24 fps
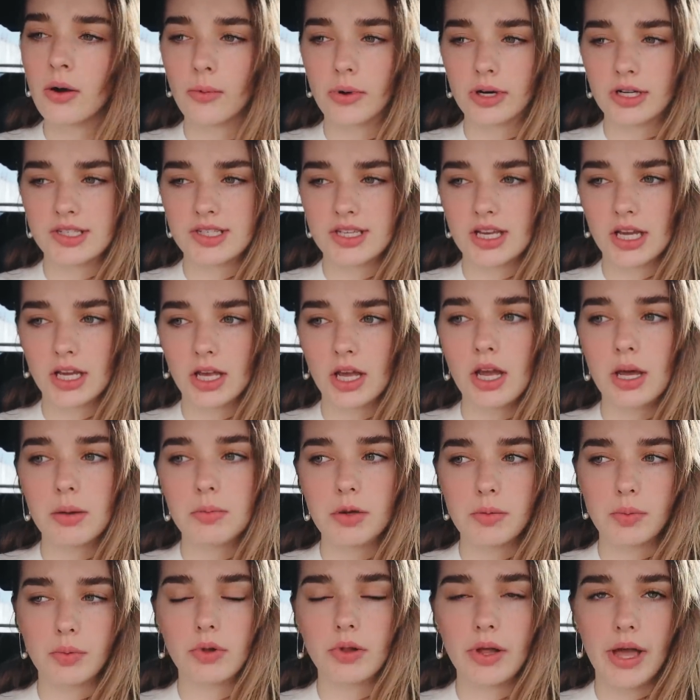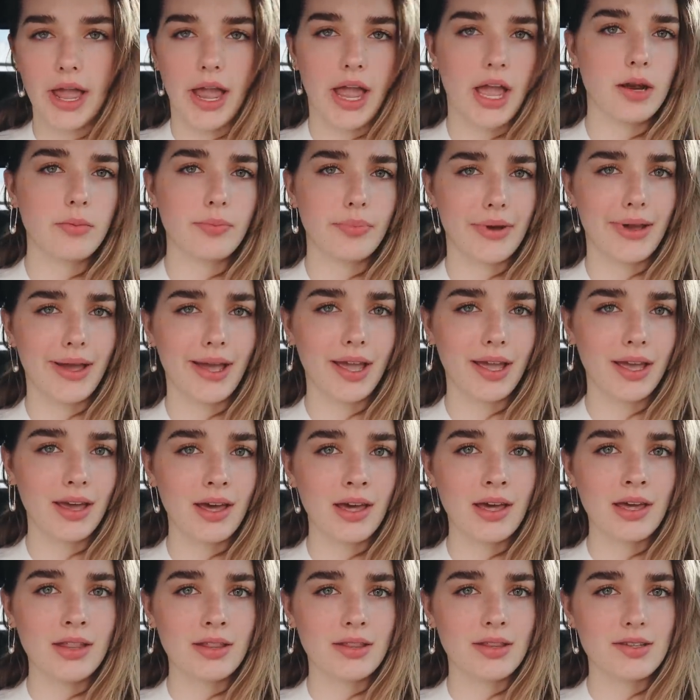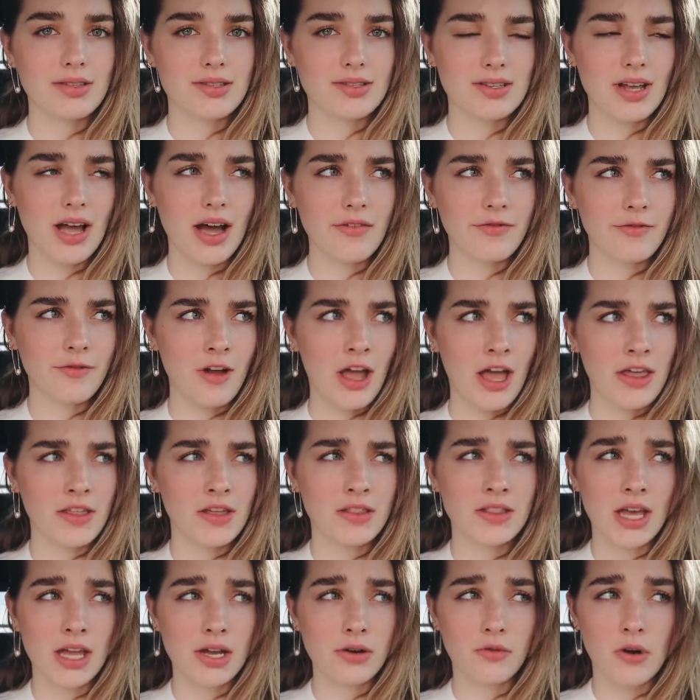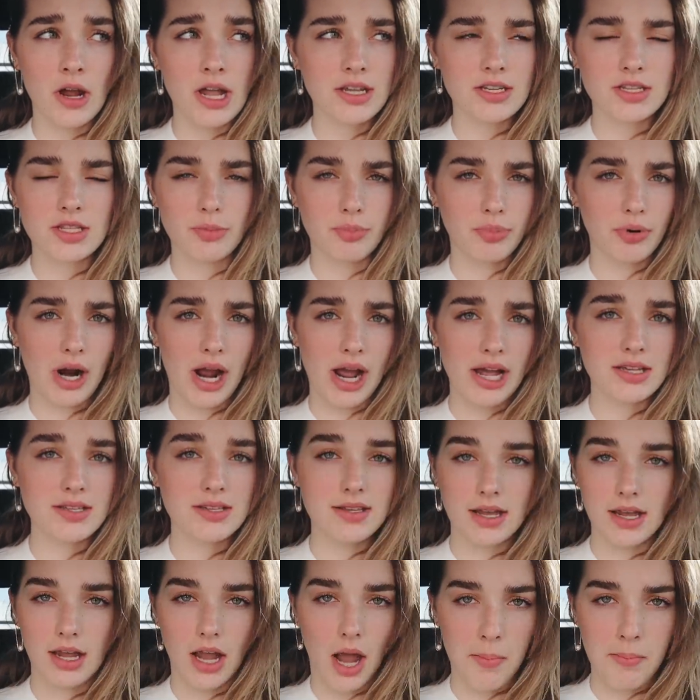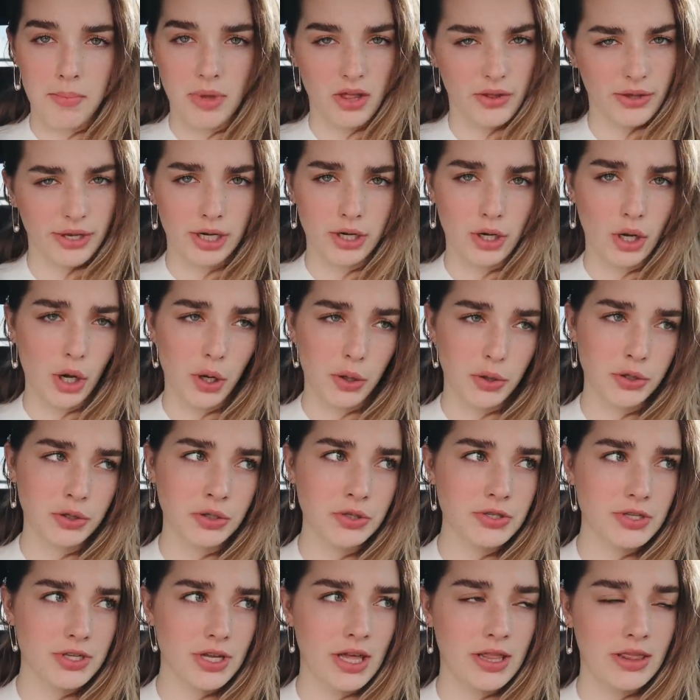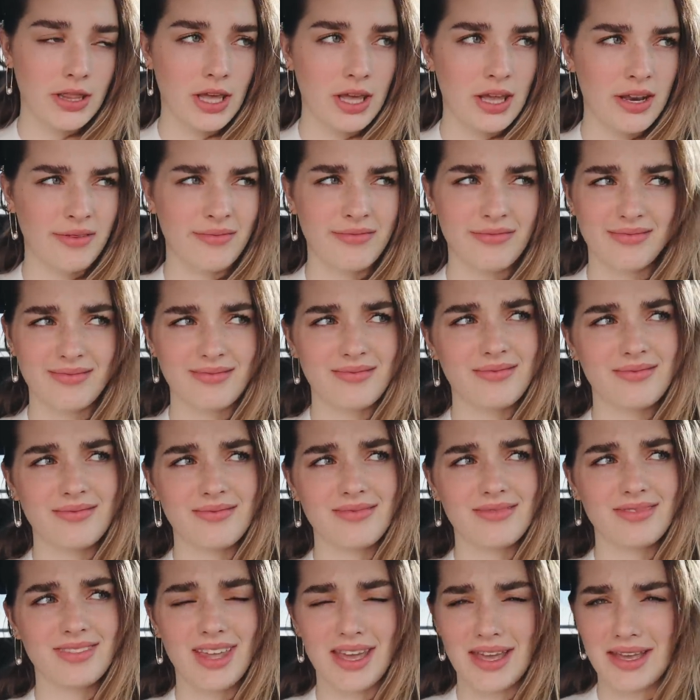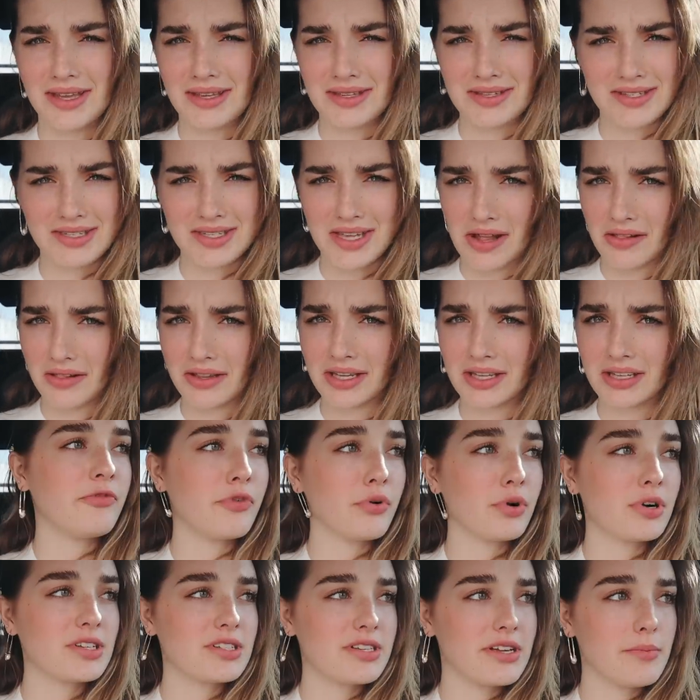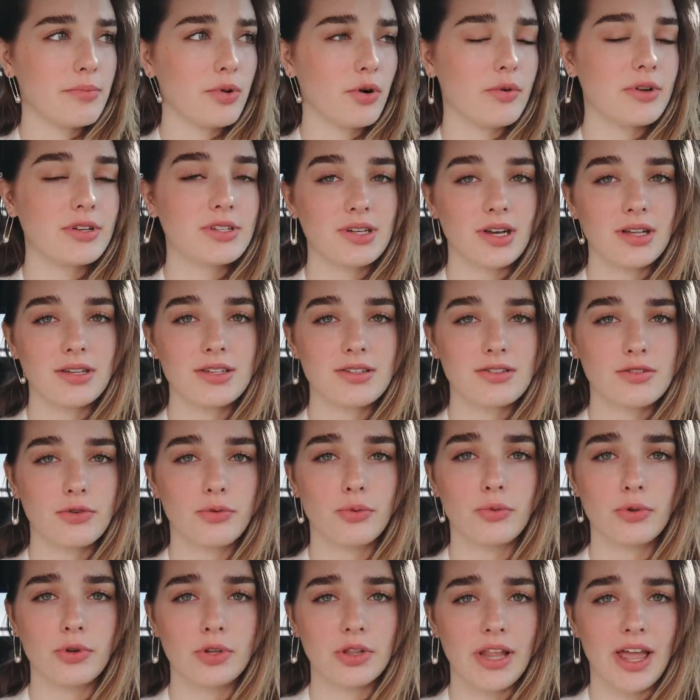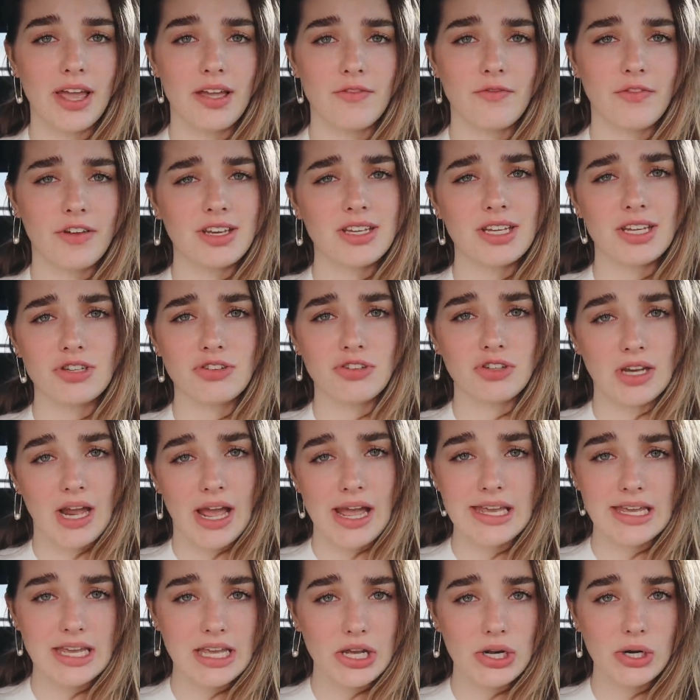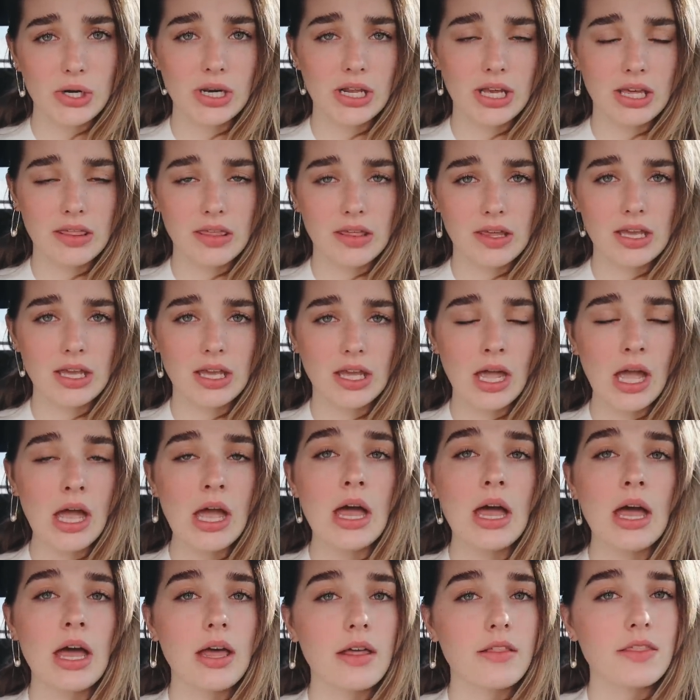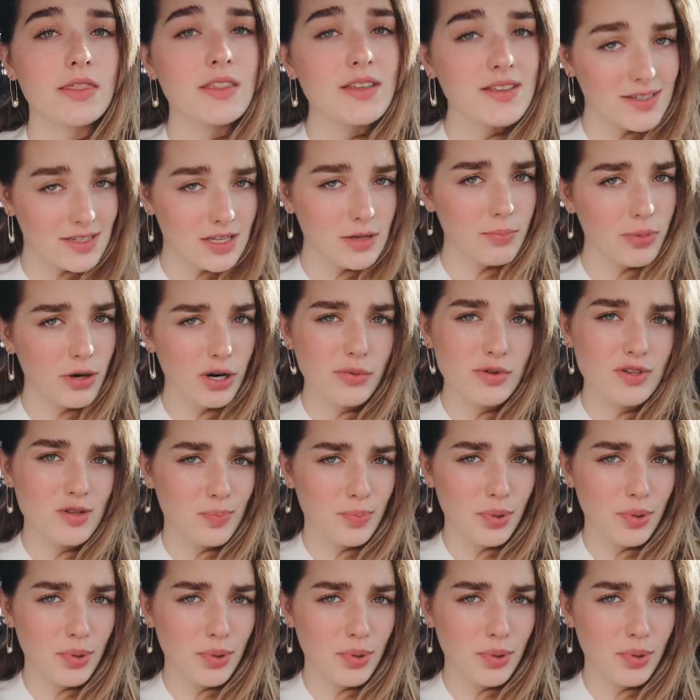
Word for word: where it's like people handpick the stuff and then they raise the price like a million dollars and then they sell it. For example, we saw this cool like vintage Nike hoodie thing the zipper was